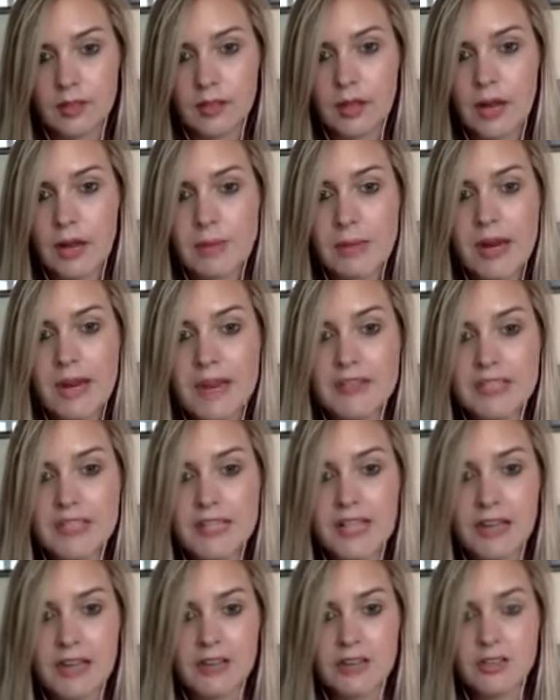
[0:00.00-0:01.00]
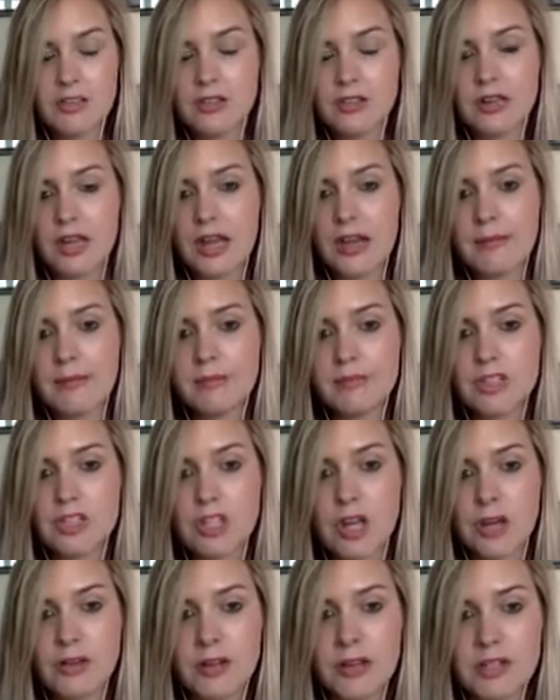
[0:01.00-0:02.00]
I might have to get you to
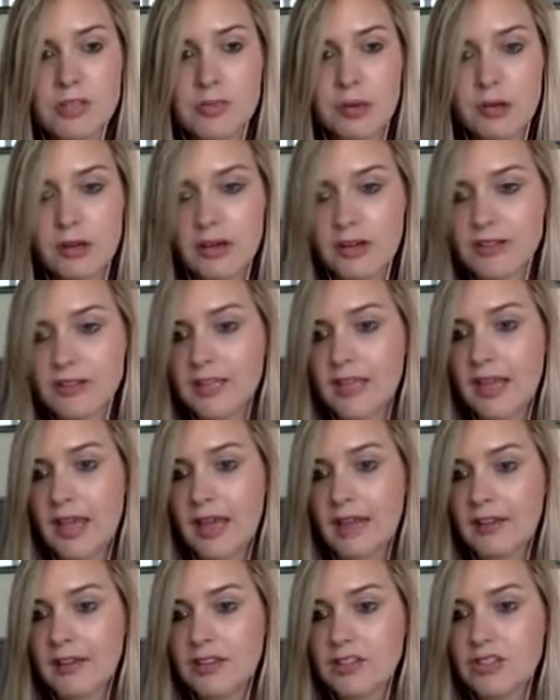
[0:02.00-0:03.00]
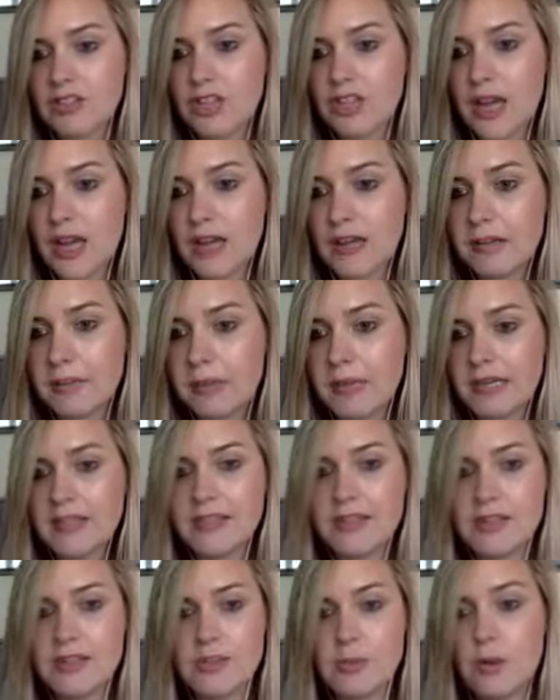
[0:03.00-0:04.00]
show those products again, because Jan
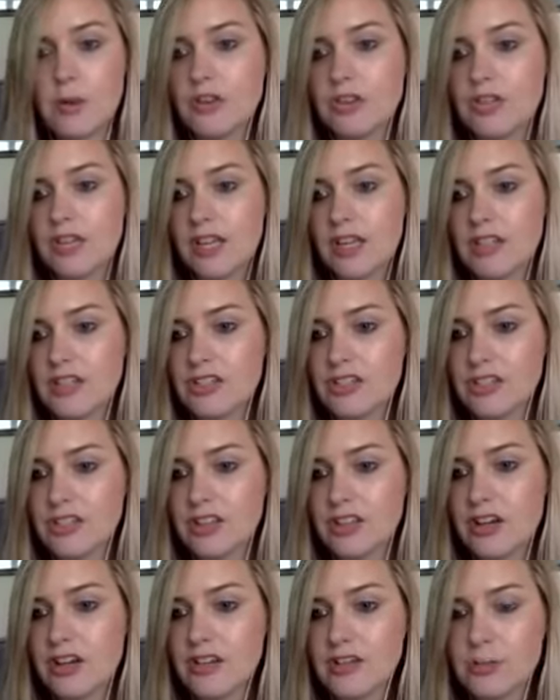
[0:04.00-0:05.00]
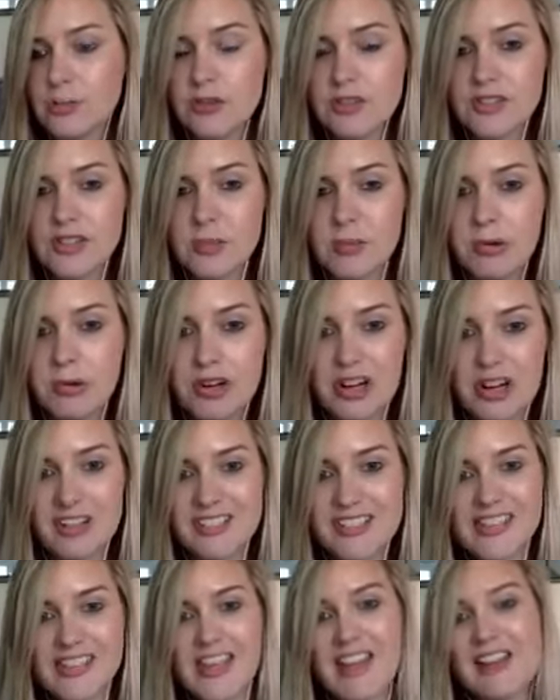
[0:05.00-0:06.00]
Peace, who's watching, has just asked, what's the
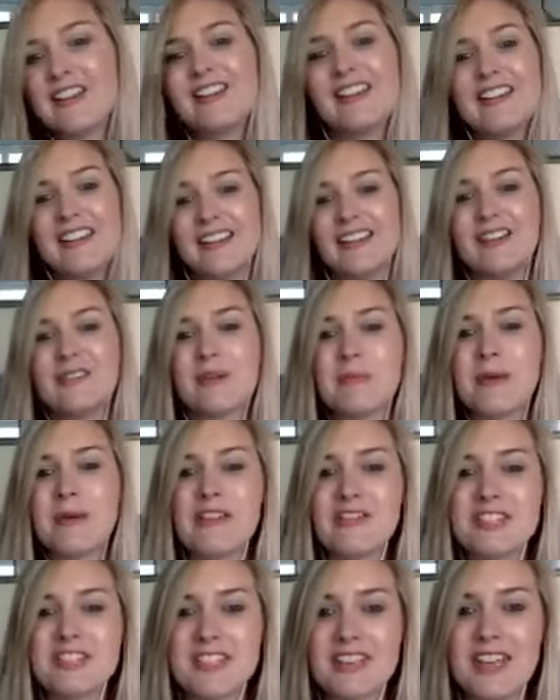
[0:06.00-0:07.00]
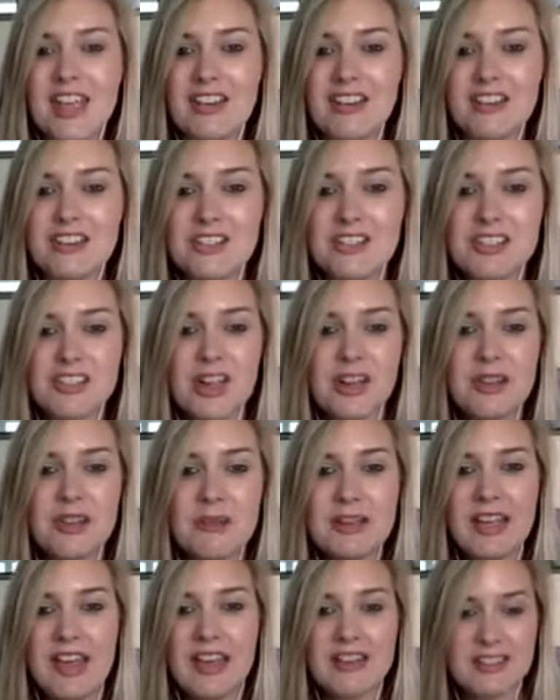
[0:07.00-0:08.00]
product? So I might have to get you to show
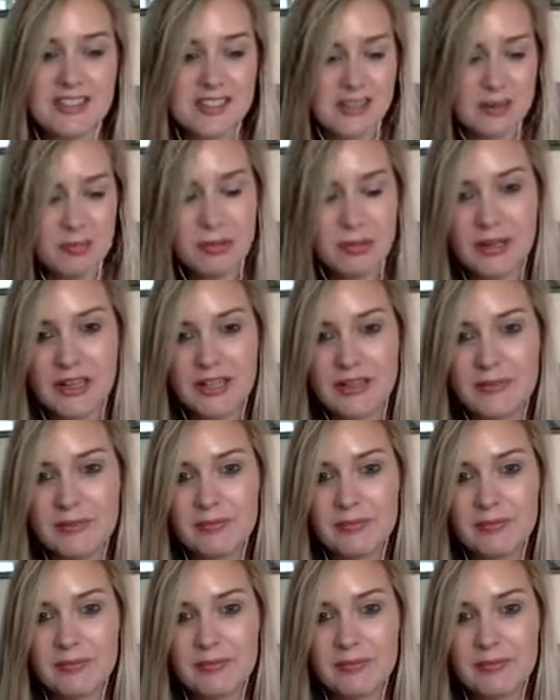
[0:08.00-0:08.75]
them again at some point.